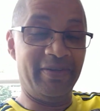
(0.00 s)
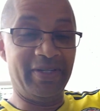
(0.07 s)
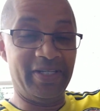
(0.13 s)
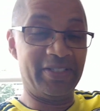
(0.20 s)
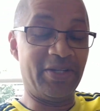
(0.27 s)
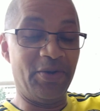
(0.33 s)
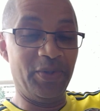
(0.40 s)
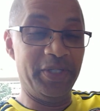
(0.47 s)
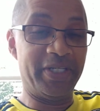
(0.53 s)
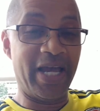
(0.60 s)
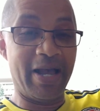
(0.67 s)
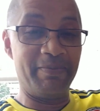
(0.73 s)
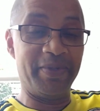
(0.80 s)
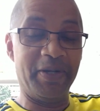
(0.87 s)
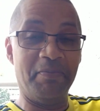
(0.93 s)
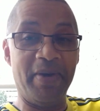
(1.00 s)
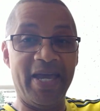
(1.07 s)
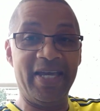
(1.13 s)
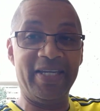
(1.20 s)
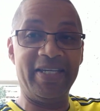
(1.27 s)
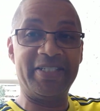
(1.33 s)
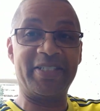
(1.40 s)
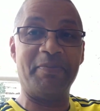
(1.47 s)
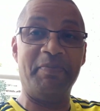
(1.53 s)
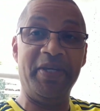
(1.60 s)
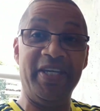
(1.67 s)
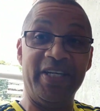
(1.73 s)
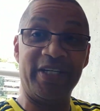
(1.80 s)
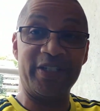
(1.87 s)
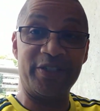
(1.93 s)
It's the only time that a man gets to be in